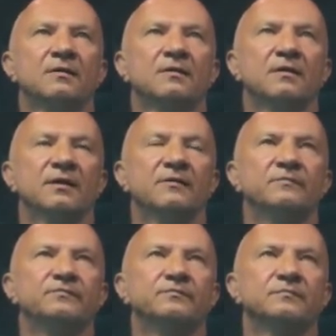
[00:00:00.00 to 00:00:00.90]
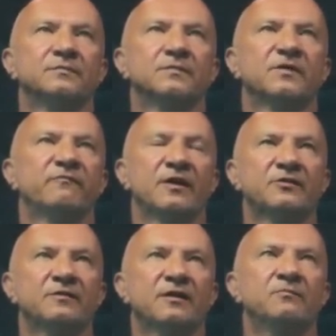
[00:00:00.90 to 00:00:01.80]
a
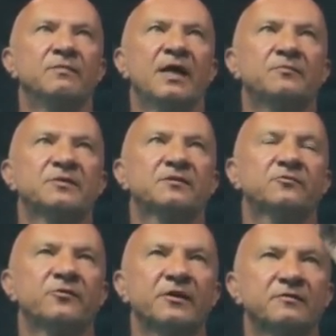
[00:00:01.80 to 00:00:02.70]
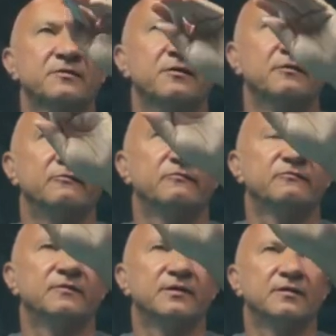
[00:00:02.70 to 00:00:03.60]
function that maps strings of
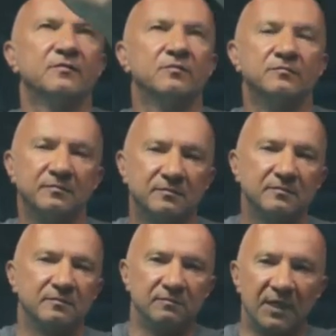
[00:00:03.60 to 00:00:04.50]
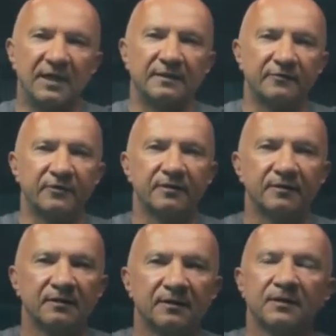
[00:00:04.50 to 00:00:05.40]
binary
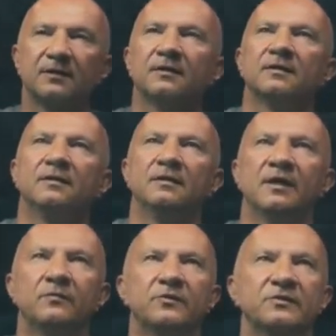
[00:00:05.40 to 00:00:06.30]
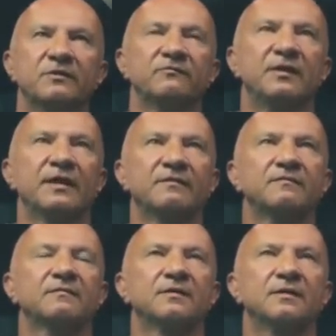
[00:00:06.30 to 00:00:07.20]
numbers of
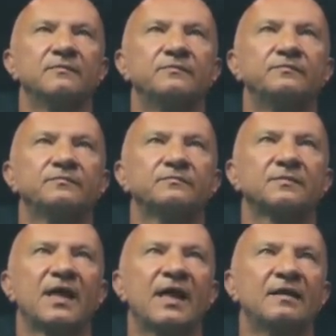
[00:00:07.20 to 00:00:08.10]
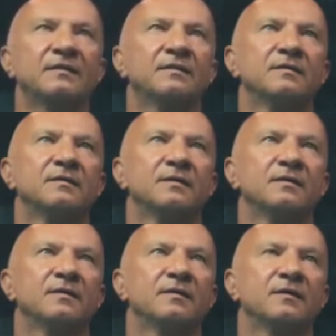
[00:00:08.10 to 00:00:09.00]
length n
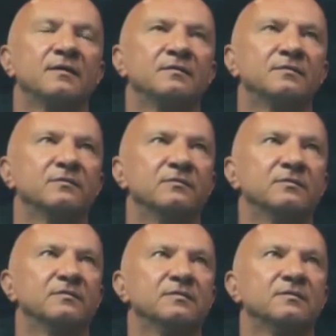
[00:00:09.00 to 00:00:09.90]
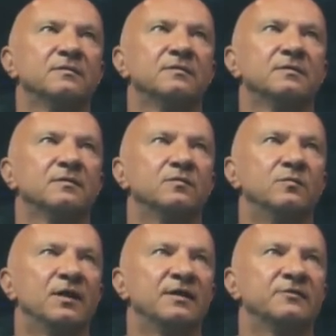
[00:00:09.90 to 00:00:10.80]
into
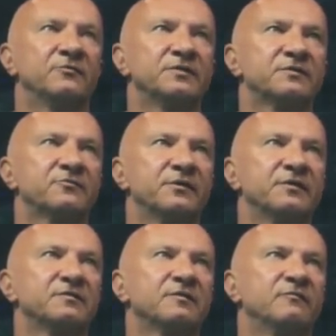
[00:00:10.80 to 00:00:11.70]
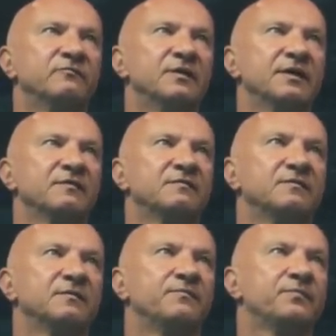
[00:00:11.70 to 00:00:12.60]
binary strings of length
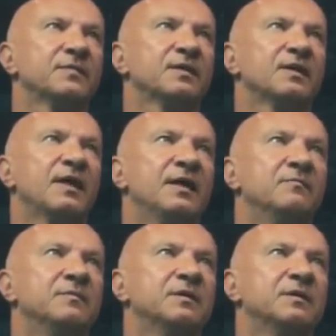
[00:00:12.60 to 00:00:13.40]
m.